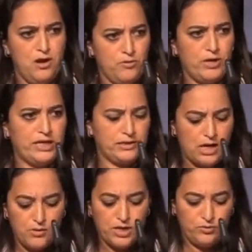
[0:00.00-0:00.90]
right
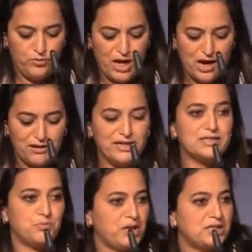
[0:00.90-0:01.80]
now, and we are
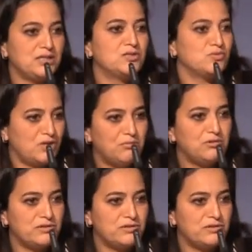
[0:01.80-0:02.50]
expecting to double